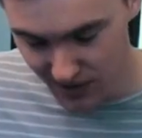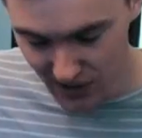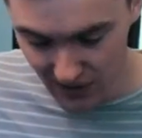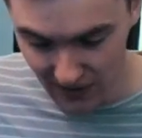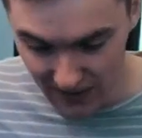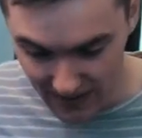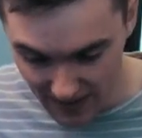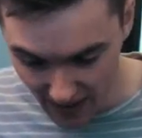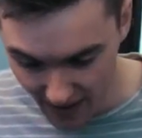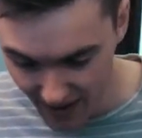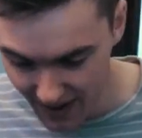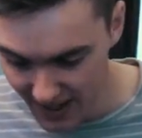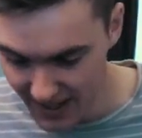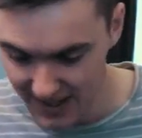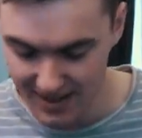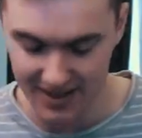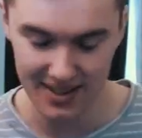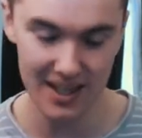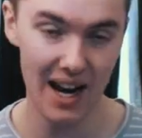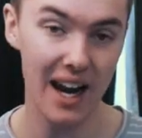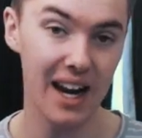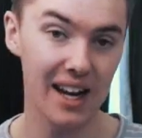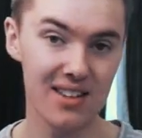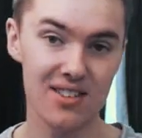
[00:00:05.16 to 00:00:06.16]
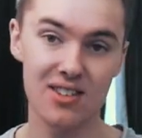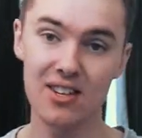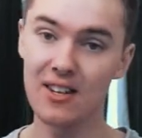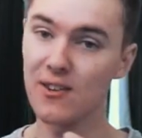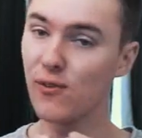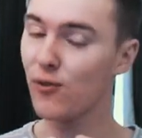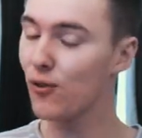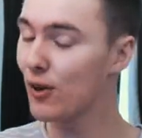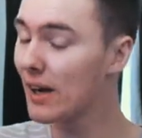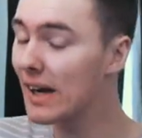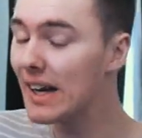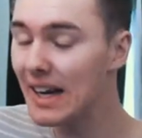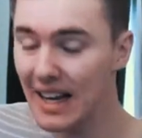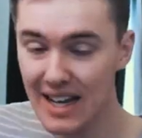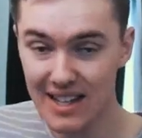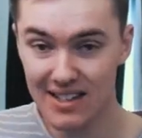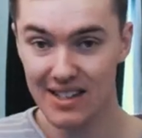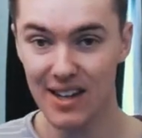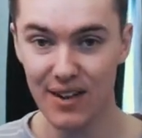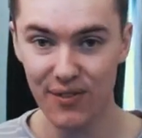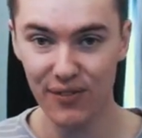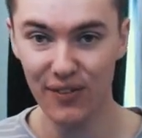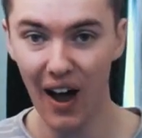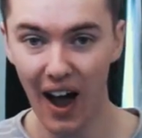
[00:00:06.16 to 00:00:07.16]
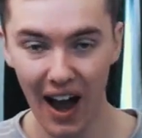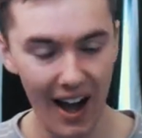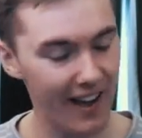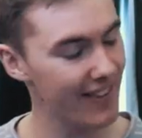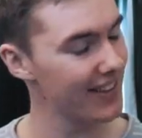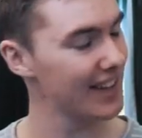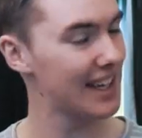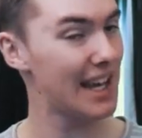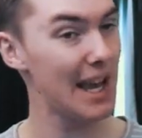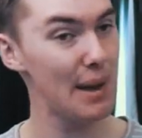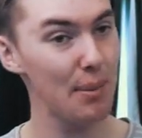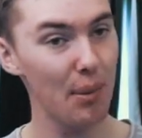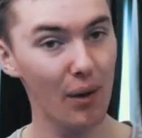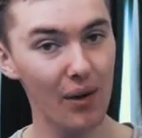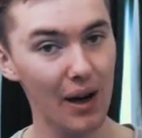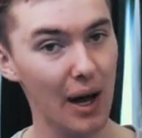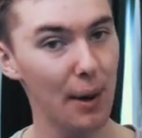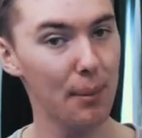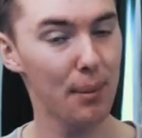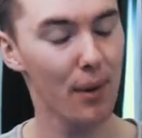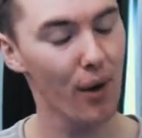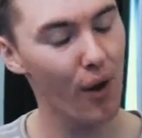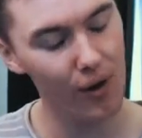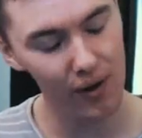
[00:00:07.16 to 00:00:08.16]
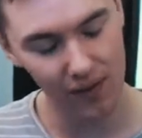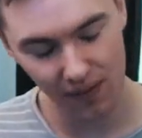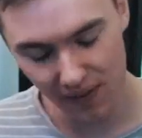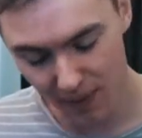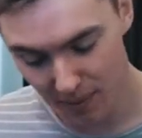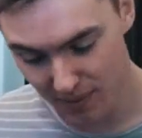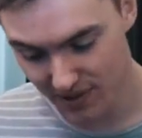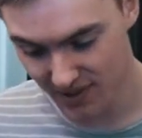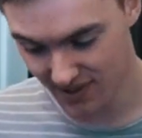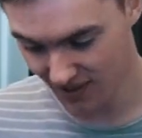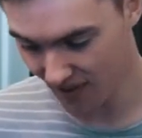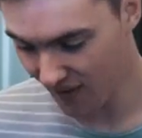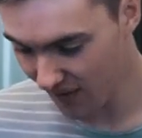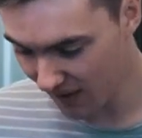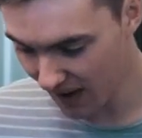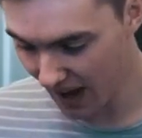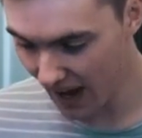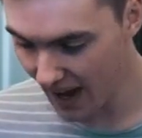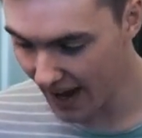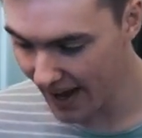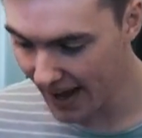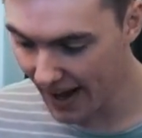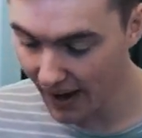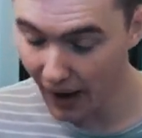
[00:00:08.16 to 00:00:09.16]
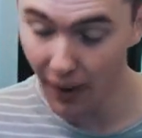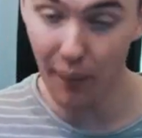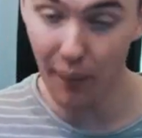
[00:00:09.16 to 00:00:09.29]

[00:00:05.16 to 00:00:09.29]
sorry that it's late. It's just freaking SF9, they keep on uploading them so late and